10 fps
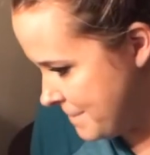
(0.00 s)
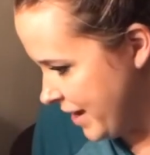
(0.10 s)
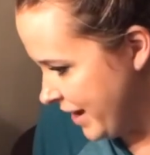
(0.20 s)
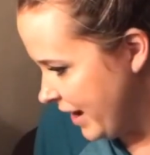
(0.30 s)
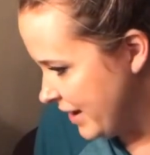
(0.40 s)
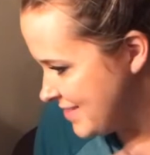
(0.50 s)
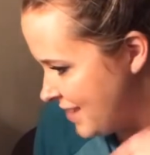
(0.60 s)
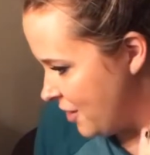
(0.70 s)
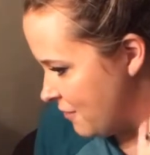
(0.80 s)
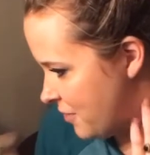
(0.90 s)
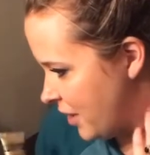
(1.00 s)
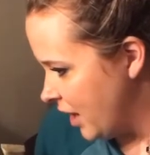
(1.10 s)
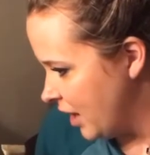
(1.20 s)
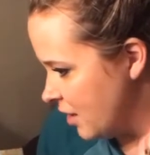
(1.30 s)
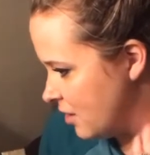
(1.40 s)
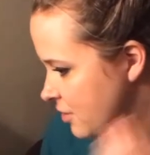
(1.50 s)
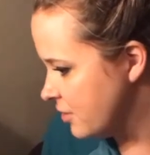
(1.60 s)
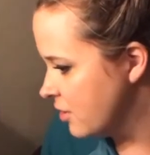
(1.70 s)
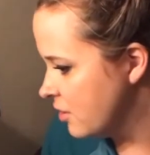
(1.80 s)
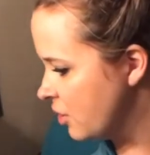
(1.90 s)
because of the
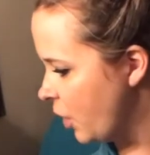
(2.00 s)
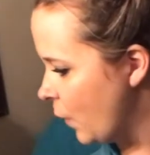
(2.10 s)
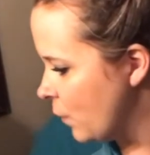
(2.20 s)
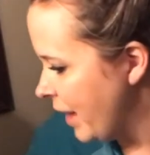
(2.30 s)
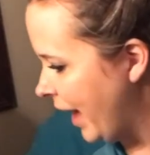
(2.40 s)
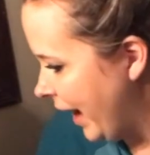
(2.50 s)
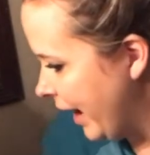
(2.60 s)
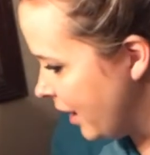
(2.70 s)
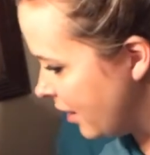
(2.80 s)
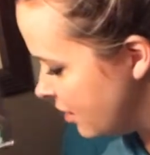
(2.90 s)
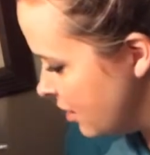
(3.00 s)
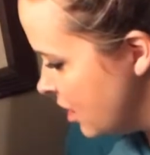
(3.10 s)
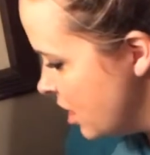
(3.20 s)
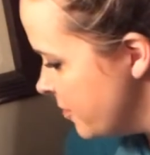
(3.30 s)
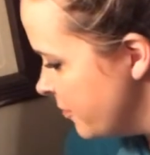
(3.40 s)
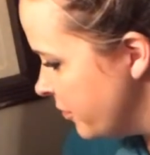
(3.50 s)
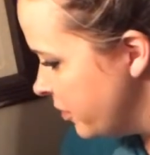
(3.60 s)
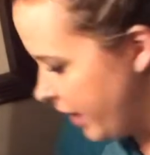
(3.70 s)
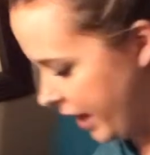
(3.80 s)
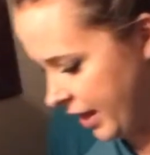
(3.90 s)
Olay
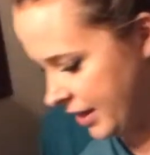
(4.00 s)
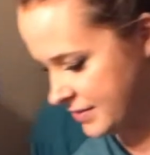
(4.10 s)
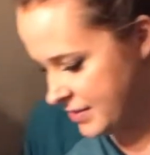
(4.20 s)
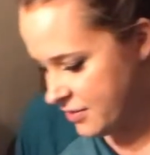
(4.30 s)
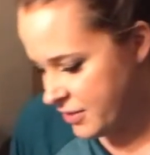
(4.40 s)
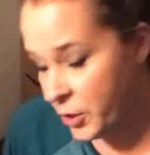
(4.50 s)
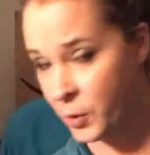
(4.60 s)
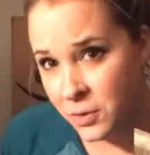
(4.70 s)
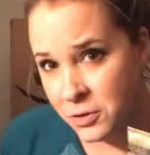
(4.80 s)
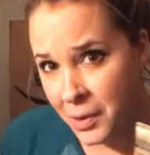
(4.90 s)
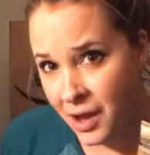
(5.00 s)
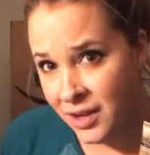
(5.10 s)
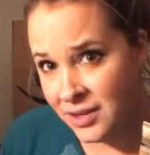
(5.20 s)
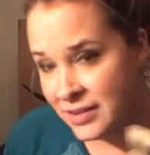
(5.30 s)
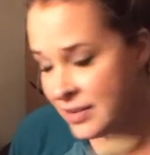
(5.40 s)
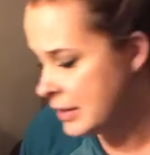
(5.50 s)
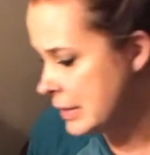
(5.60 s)
and the Gold Bond